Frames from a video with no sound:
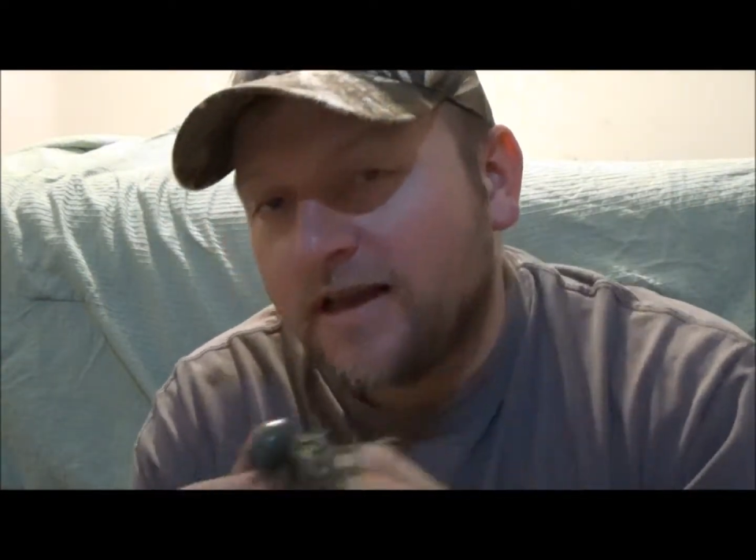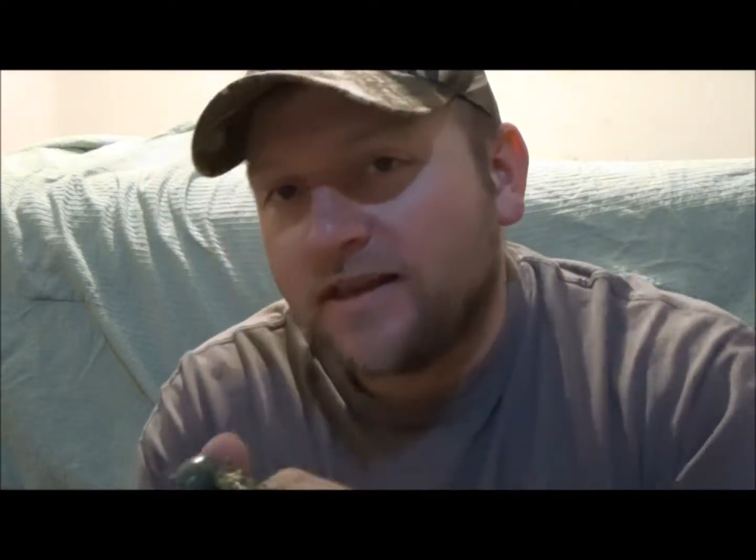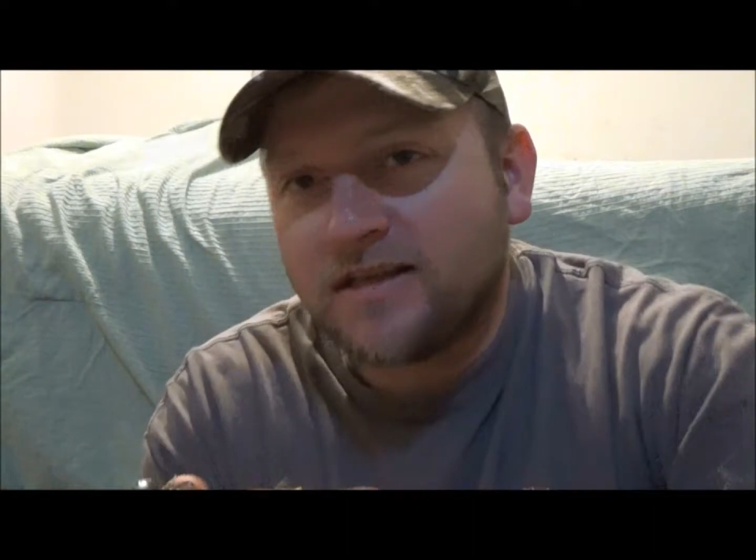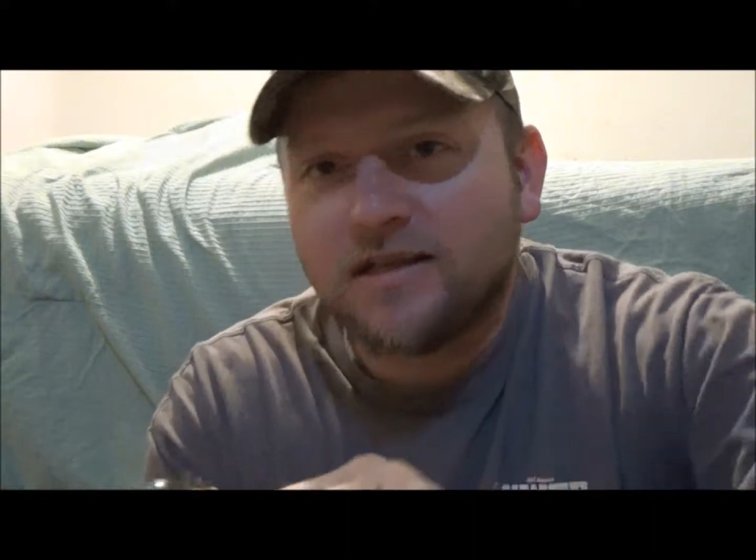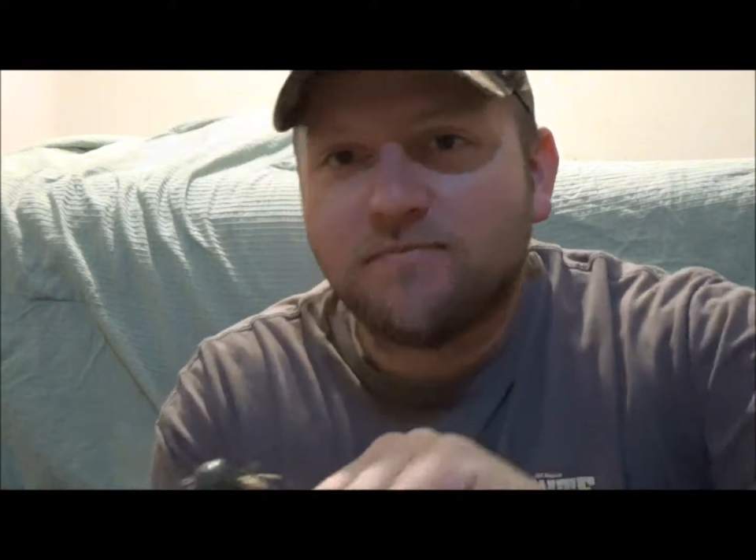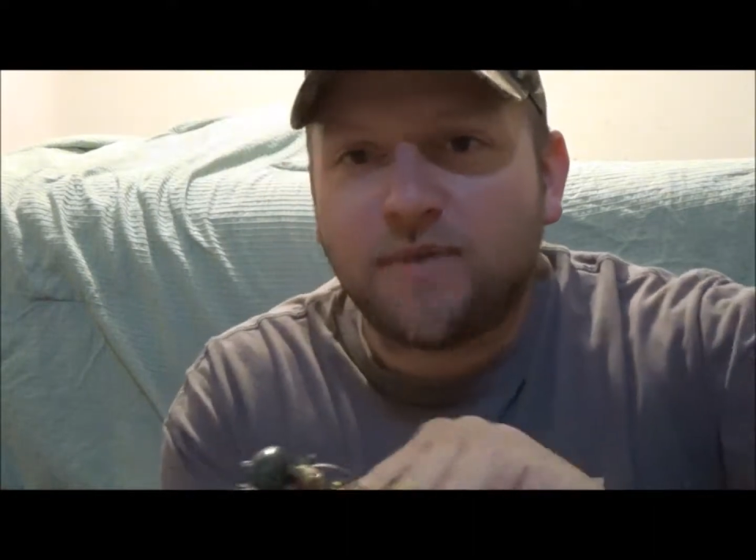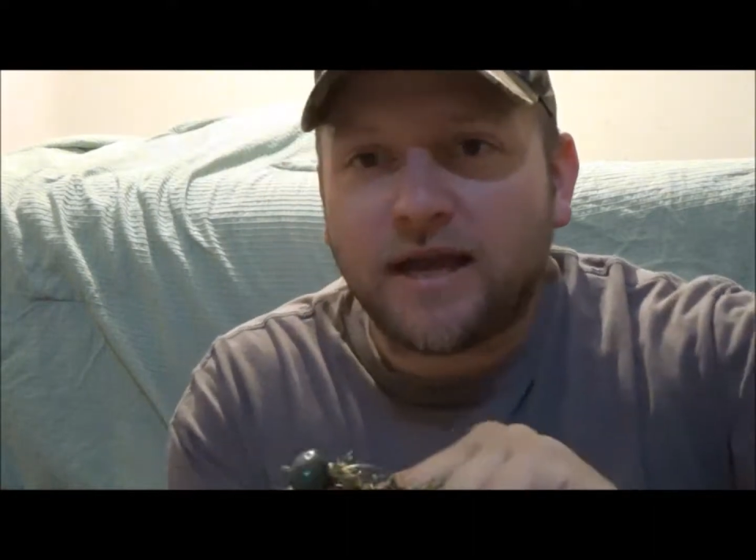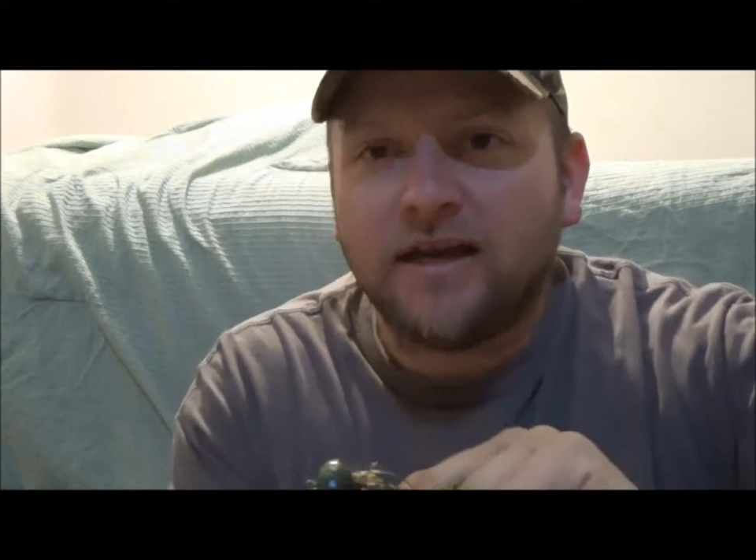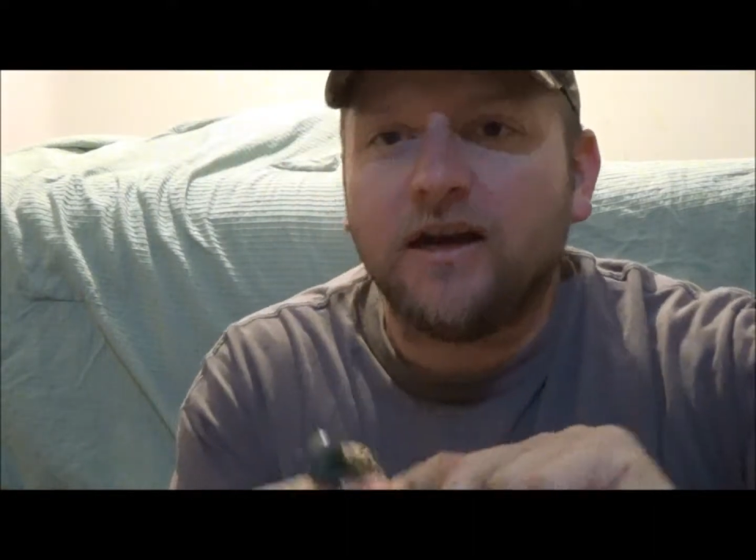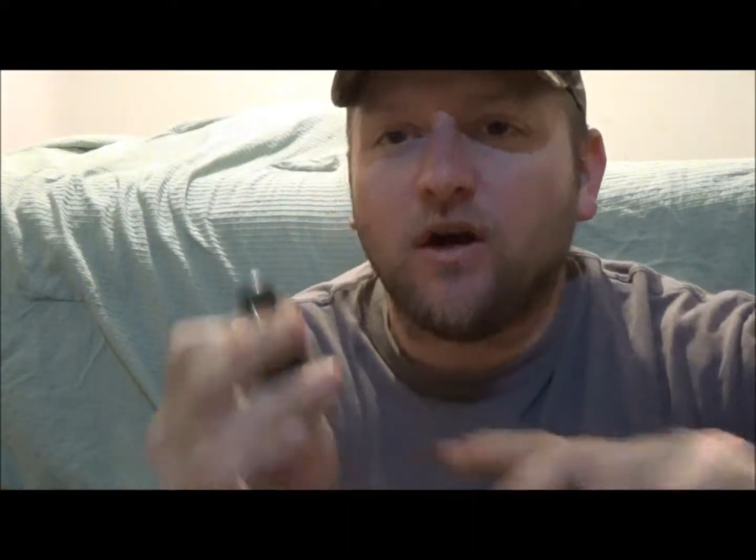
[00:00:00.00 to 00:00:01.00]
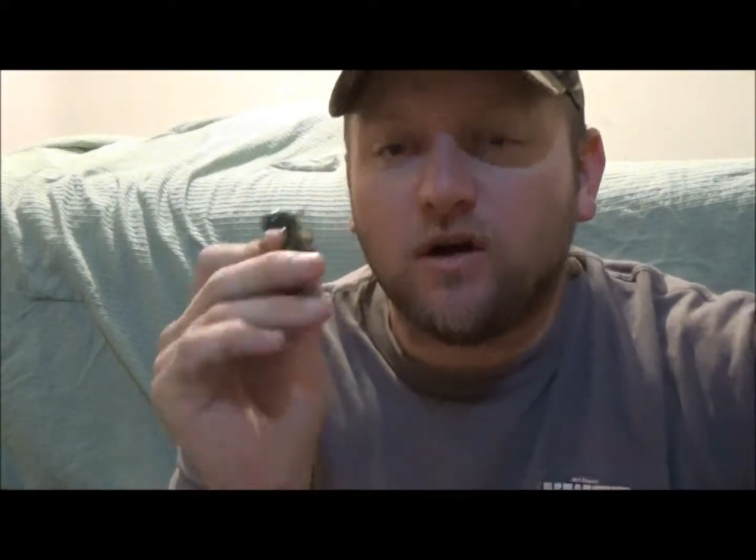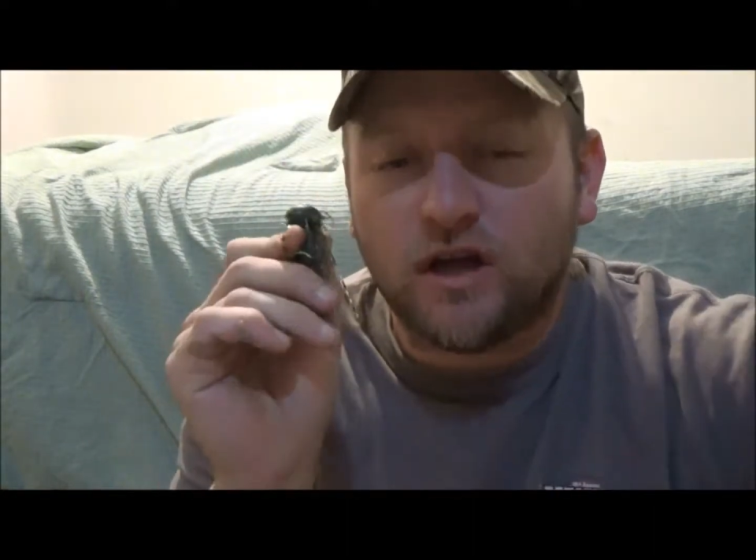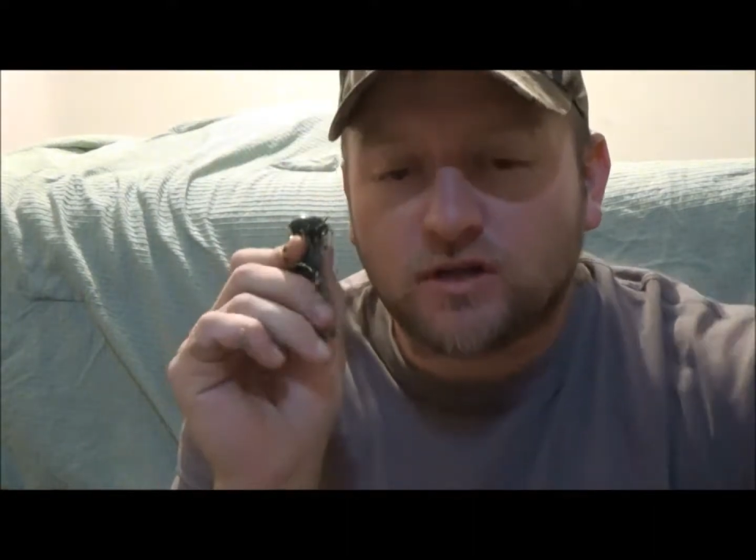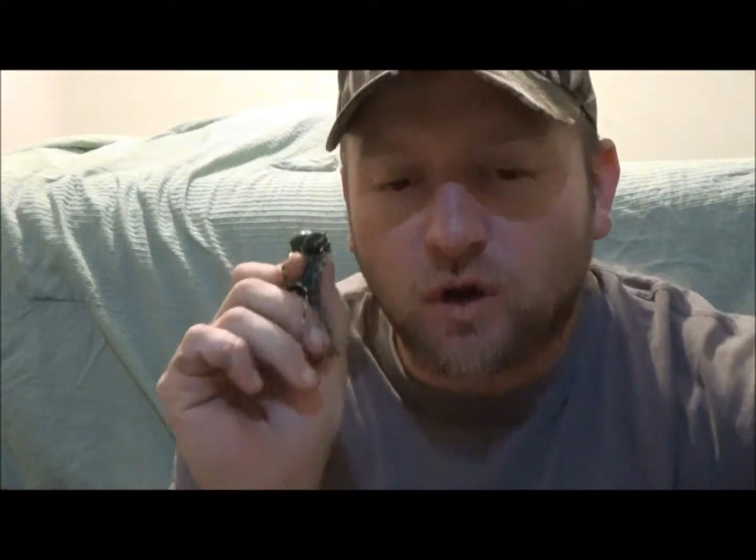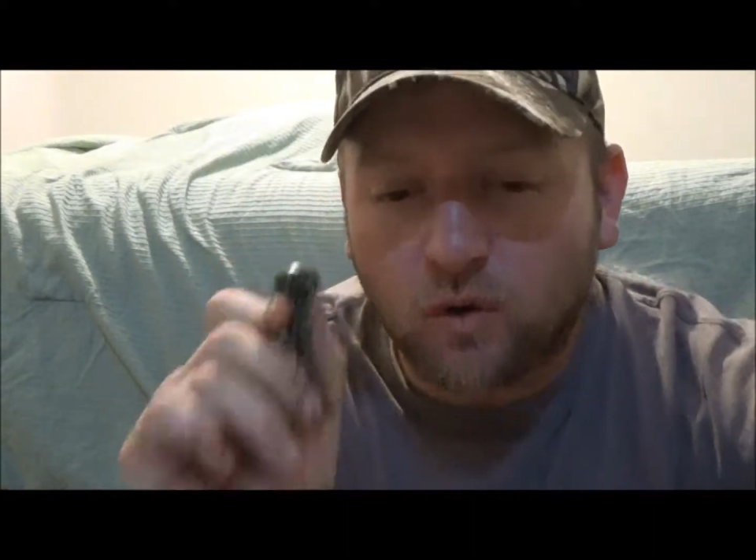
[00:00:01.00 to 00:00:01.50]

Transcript: This bait is